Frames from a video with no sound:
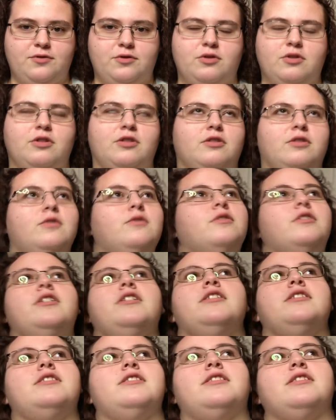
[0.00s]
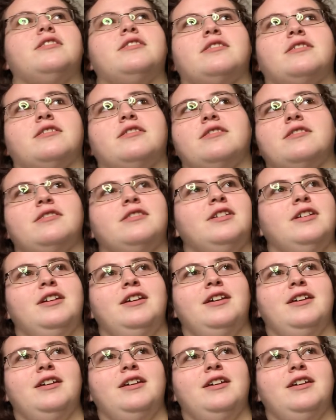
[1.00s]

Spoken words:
4 glorious seasons,